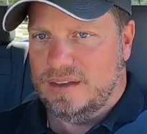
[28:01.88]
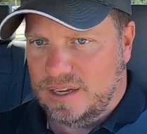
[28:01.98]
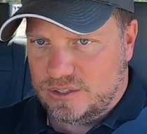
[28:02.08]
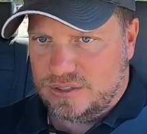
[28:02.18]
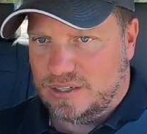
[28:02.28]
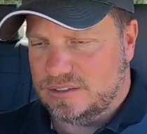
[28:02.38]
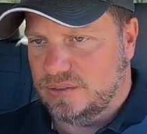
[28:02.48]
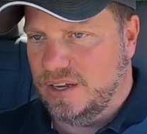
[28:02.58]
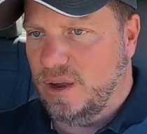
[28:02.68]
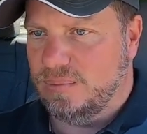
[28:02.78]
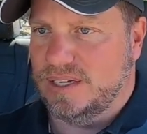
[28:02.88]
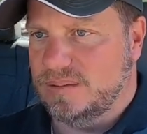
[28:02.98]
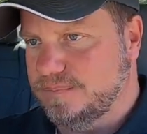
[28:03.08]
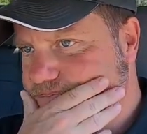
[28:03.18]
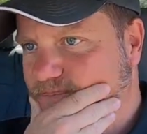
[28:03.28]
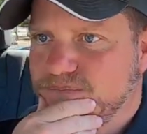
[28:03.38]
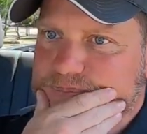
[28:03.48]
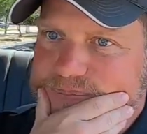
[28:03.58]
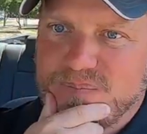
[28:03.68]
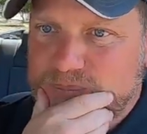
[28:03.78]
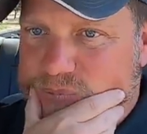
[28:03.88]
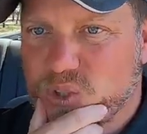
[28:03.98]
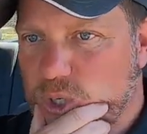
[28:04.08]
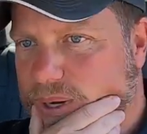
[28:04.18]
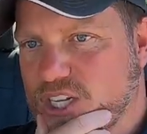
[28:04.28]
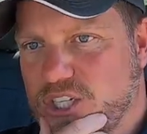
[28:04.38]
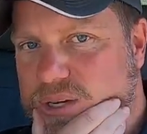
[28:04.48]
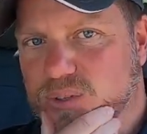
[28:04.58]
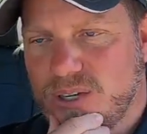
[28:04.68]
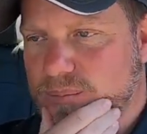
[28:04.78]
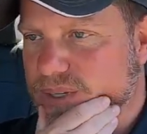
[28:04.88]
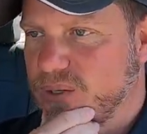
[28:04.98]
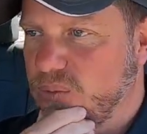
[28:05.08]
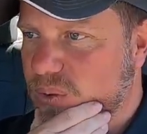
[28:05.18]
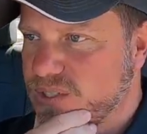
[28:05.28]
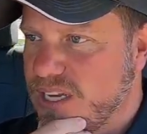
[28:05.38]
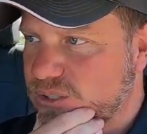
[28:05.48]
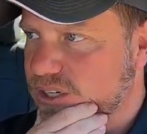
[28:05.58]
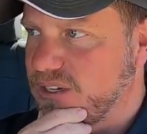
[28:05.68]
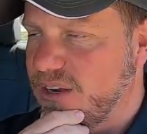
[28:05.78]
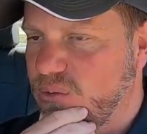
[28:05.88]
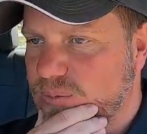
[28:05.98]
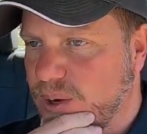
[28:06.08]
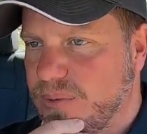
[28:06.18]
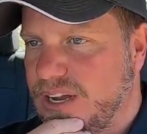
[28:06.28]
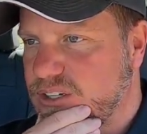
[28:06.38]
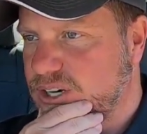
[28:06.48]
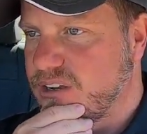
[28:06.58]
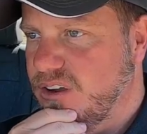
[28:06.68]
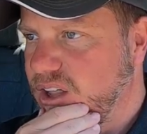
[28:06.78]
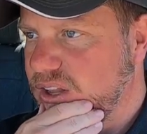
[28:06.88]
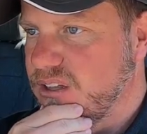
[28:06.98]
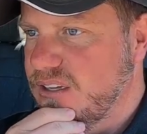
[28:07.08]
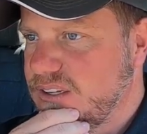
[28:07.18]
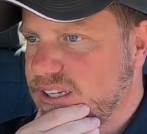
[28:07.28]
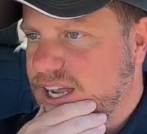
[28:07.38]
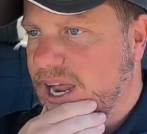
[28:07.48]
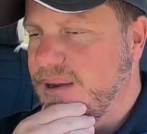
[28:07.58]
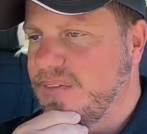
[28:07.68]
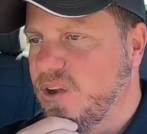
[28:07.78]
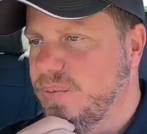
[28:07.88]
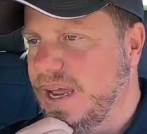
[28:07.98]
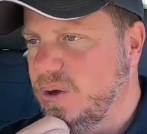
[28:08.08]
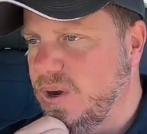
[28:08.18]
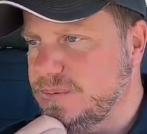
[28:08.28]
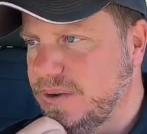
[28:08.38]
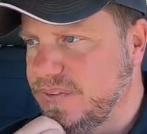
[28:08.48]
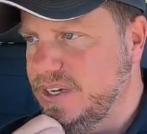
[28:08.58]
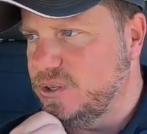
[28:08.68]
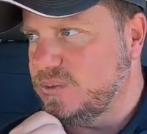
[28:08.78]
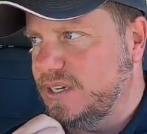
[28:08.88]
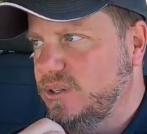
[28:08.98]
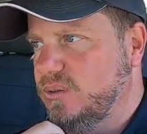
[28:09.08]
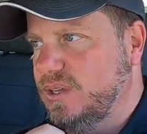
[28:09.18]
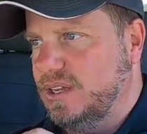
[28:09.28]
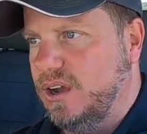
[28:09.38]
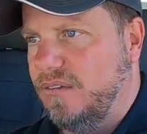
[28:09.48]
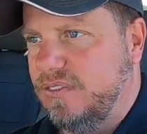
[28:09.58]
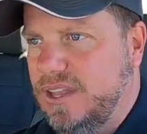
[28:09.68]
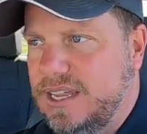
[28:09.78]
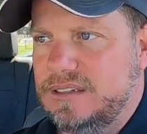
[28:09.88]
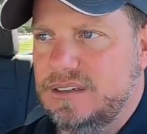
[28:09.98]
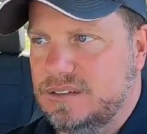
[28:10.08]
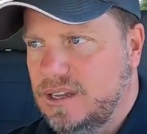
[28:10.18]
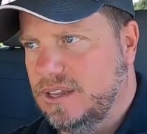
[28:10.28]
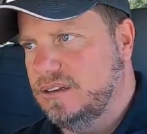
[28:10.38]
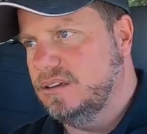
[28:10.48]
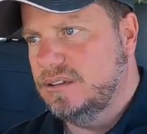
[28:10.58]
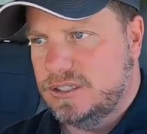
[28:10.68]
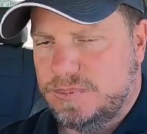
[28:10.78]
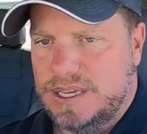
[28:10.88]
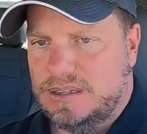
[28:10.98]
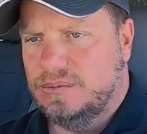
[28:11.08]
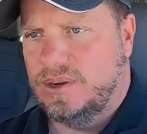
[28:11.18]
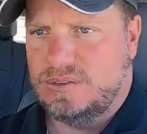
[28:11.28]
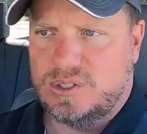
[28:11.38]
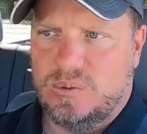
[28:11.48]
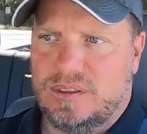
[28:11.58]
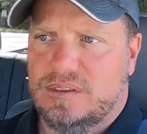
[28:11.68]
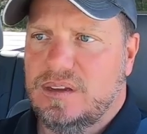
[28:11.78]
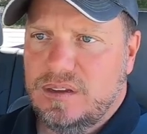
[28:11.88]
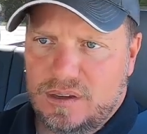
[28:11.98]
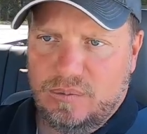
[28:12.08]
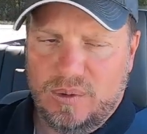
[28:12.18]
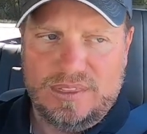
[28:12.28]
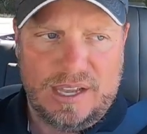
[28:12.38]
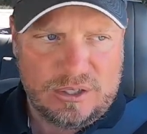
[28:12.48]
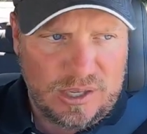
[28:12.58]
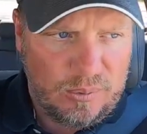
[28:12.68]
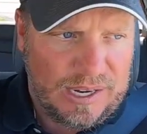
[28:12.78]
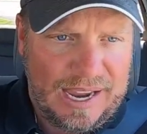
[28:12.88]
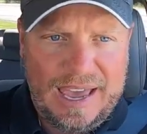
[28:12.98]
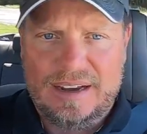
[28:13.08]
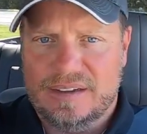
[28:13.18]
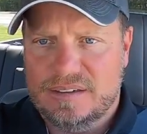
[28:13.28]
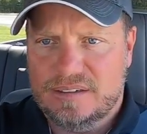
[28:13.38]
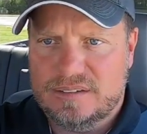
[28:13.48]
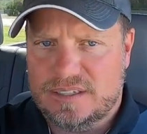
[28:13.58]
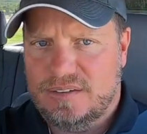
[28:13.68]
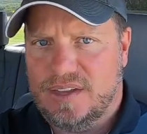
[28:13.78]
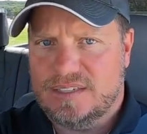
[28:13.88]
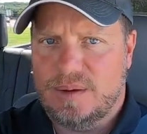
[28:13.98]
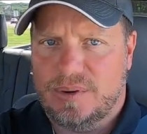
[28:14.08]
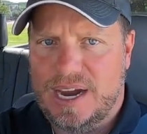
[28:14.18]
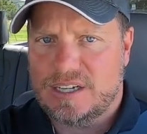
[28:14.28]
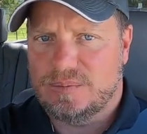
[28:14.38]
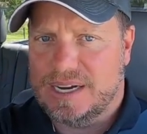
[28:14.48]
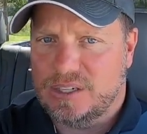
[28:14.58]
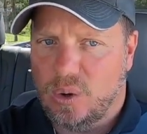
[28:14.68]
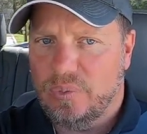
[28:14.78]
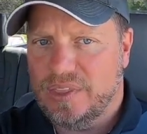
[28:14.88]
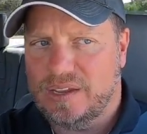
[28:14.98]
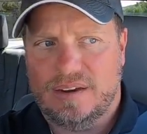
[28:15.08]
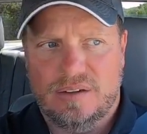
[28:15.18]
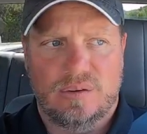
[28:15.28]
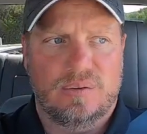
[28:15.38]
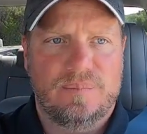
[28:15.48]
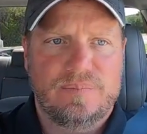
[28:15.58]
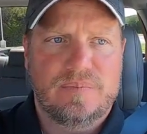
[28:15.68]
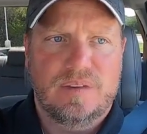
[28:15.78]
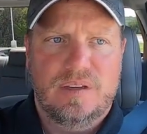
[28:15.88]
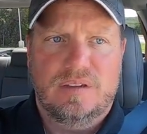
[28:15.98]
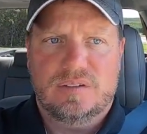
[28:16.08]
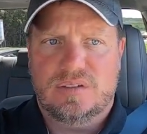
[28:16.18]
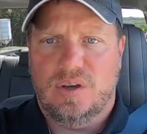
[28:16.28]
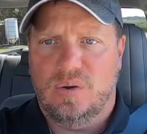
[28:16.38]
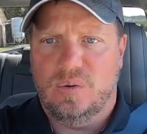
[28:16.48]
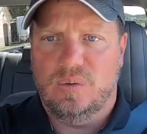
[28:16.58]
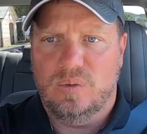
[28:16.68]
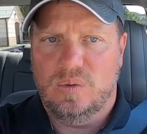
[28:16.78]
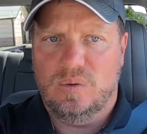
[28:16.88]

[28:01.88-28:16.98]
that in that truck. So now I'm like doing my chin rub. Like, what was that truck? I don't remember that truck at all. I'd have to go back and watch my videos when I do like offline and speed when I was doing with that truck when I had it to see if I had the same reaction, but I don't think I do. So,